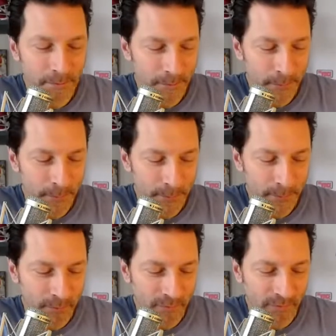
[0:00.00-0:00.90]

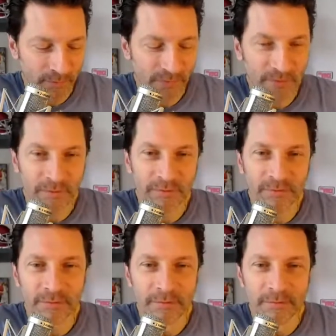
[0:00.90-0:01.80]

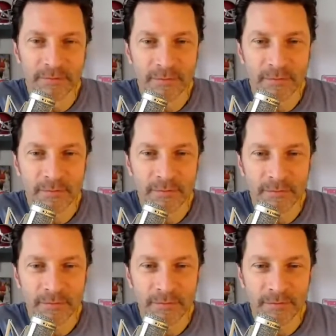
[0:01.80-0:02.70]

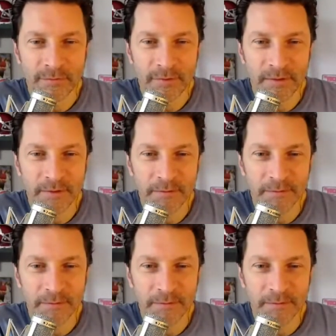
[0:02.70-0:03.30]
The person shown says nothing.